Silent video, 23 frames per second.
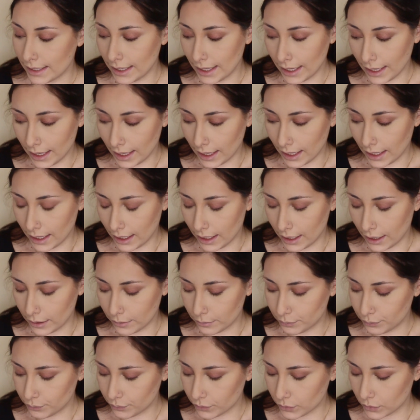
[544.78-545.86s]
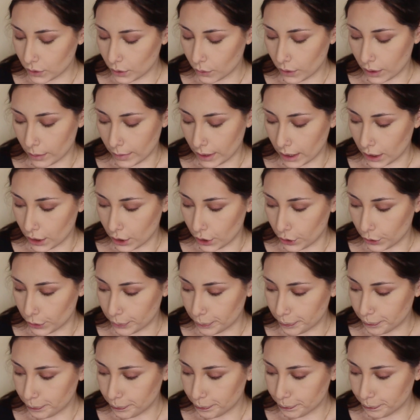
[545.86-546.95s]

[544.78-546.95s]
then what am I gonna do?